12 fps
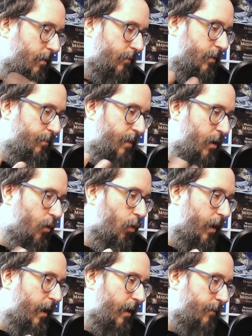just be
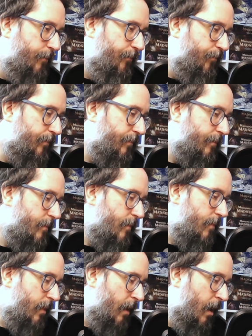annoying.
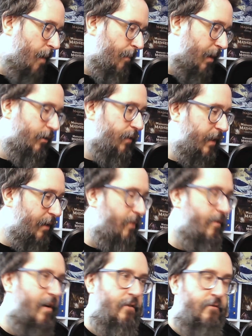But I do think it'd be
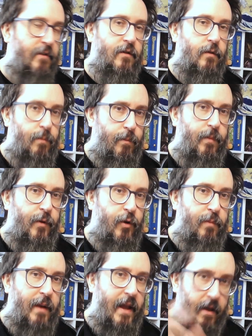very interesting to
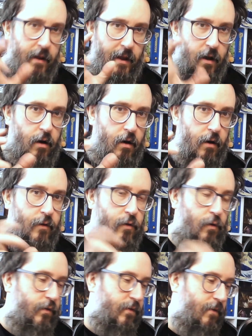play a
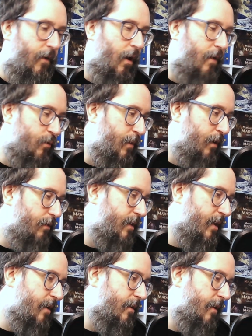hardcore survival mode
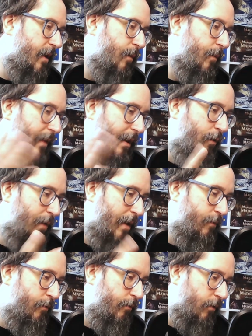D&D with a low
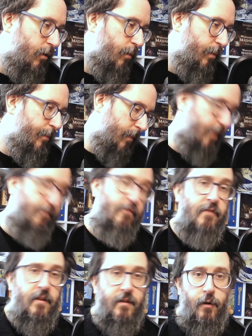level group. If you're
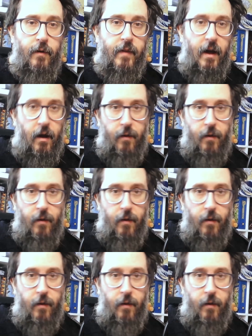interested in doing that,